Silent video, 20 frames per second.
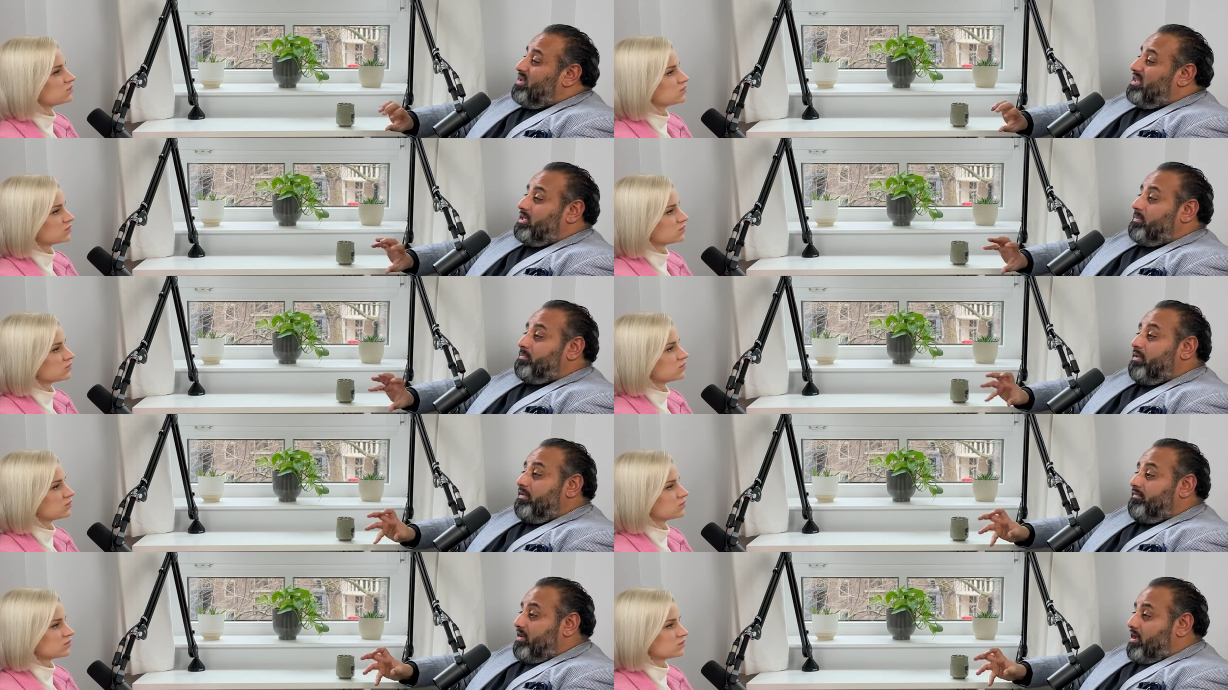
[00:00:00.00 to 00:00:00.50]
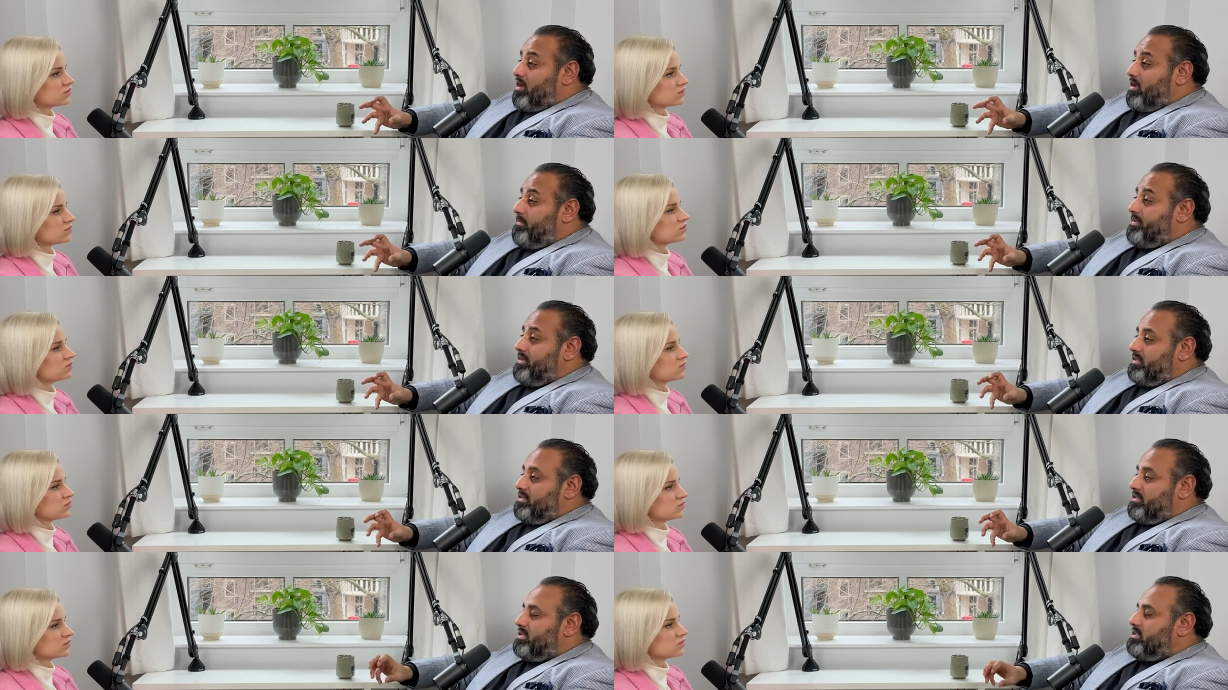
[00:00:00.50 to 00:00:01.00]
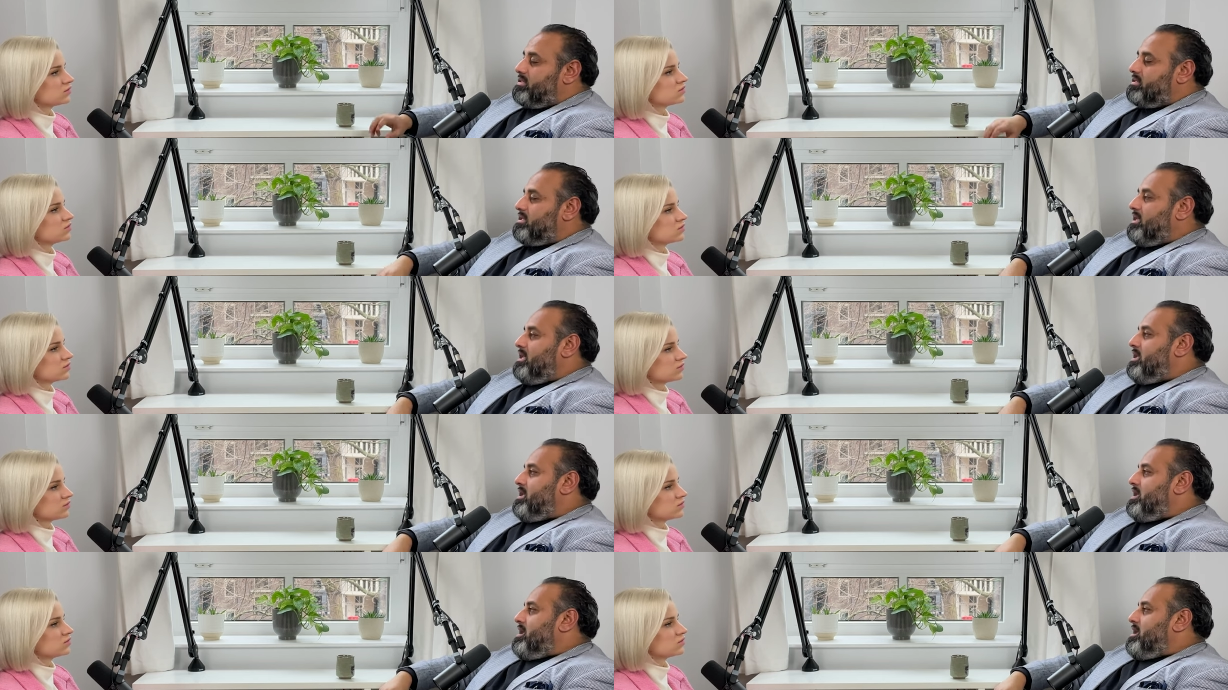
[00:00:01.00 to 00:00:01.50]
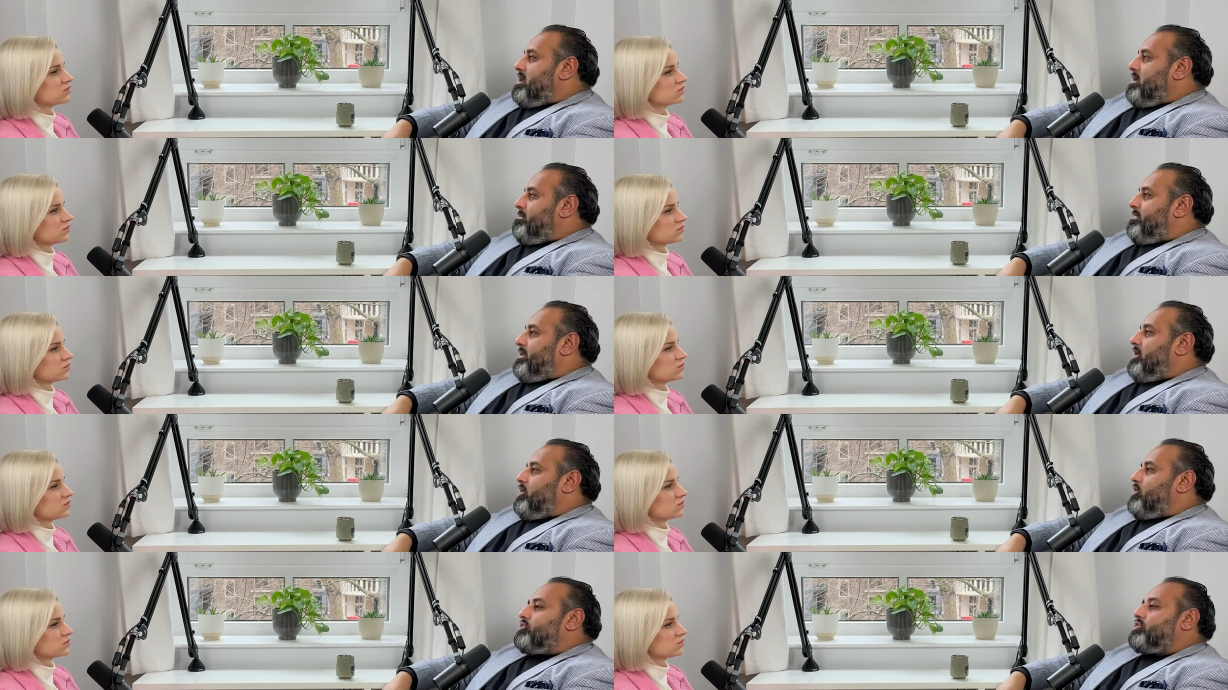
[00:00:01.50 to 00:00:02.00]
Speaker 1: We need to pivot our business
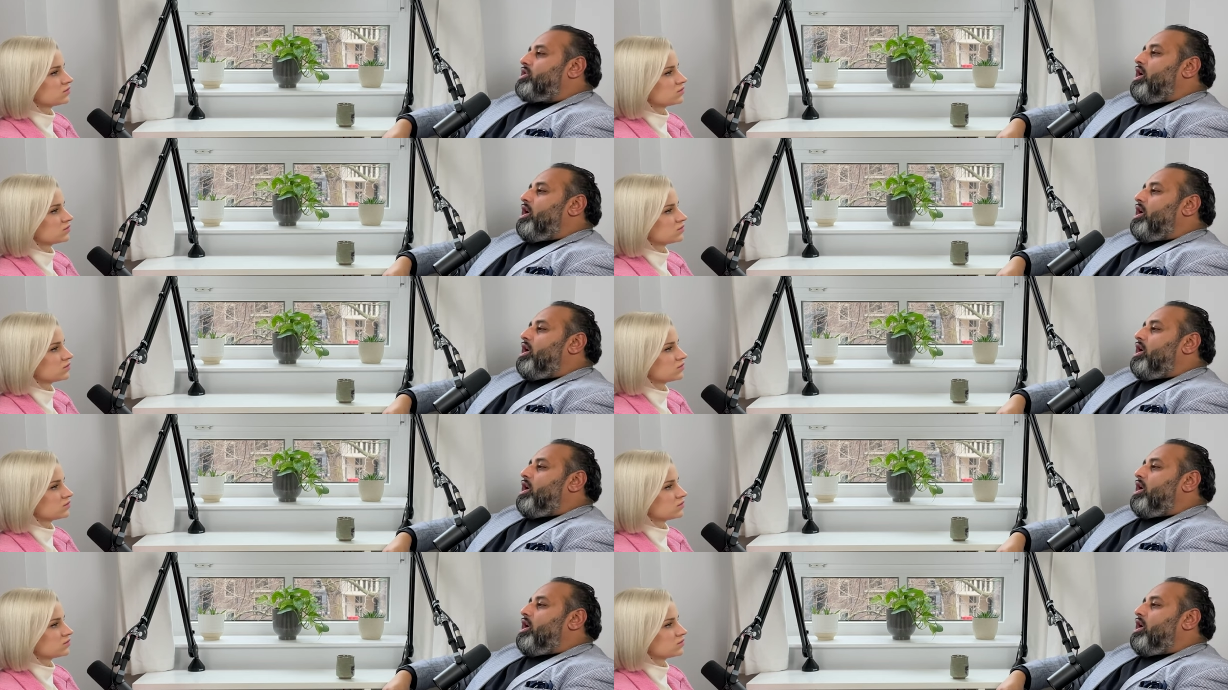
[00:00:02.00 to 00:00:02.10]
because